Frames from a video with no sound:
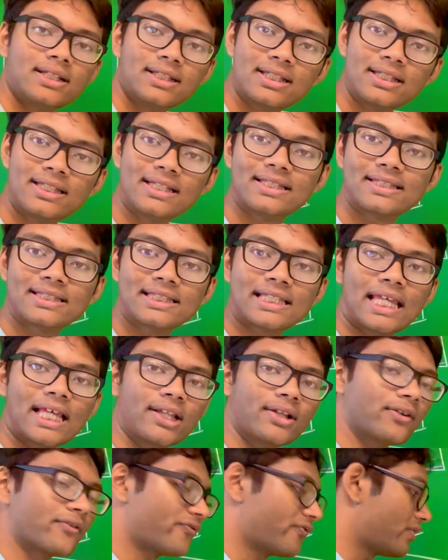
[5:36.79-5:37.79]
to this
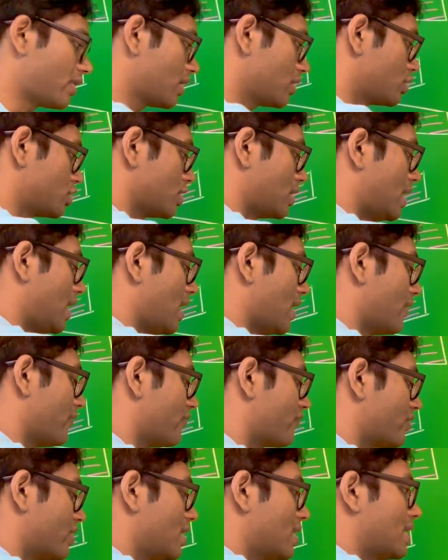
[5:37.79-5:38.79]
scalar function f,
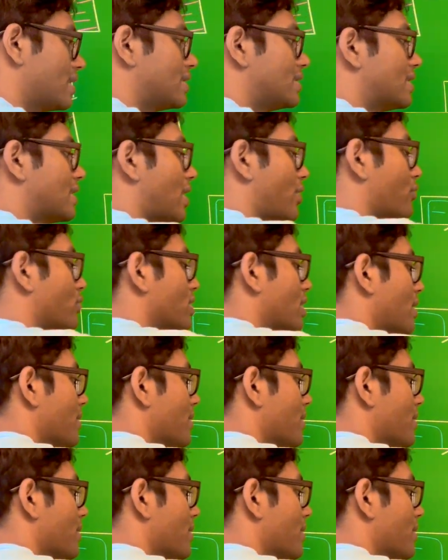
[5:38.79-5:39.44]
then I will